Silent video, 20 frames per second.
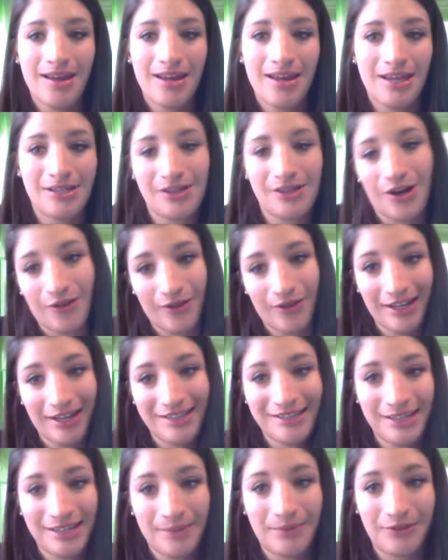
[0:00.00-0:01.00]
is already a
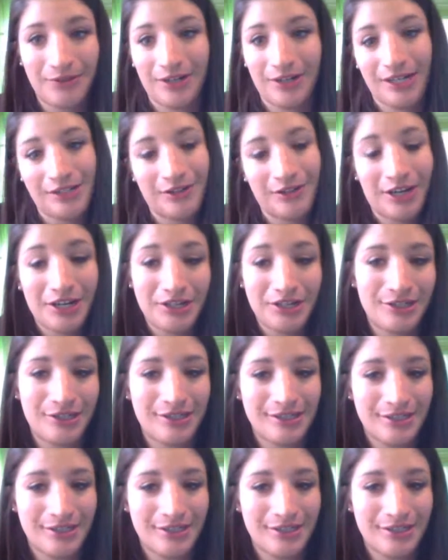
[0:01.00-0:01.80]
step in the right direction,